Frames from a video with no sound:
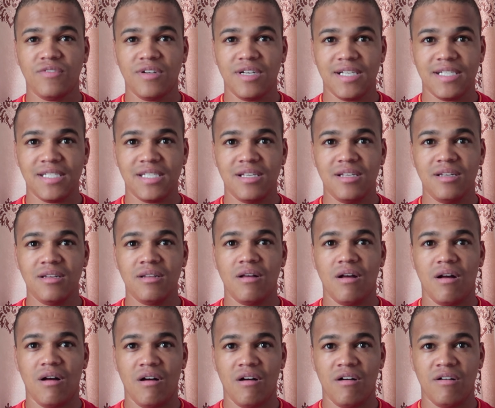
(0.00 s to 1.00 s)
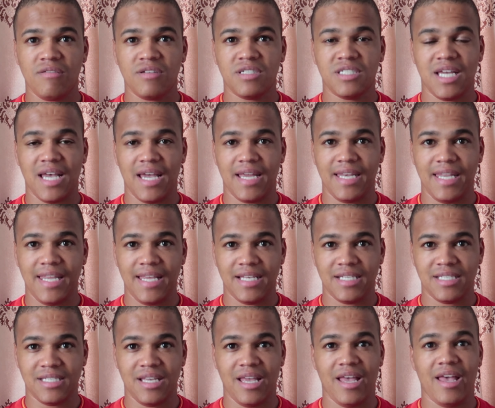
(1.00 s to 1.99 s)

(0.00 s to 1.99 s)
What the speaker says: version of Chinese,